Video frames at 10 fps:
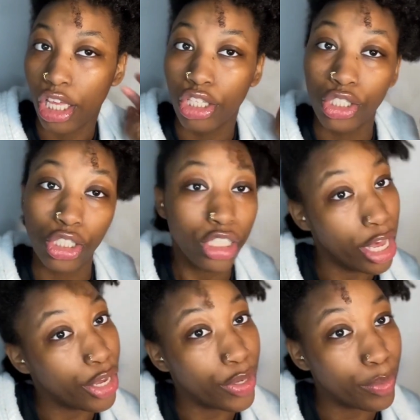
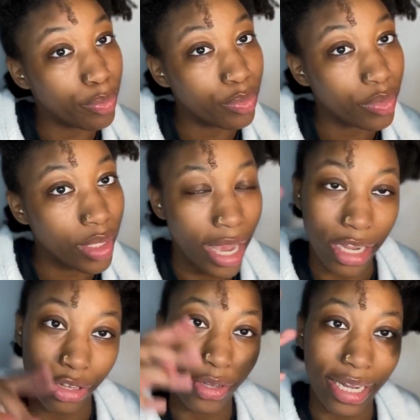So I
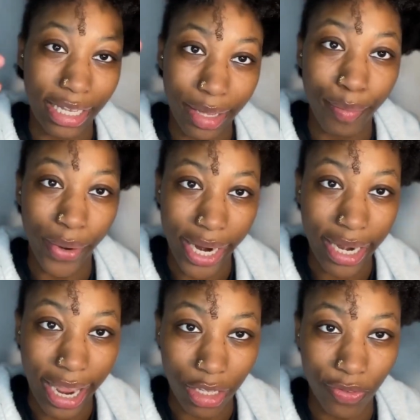know you got to get
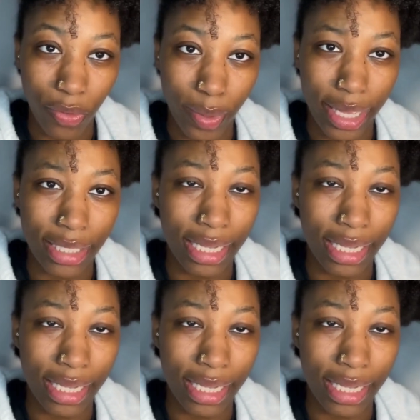braid downs for wigs.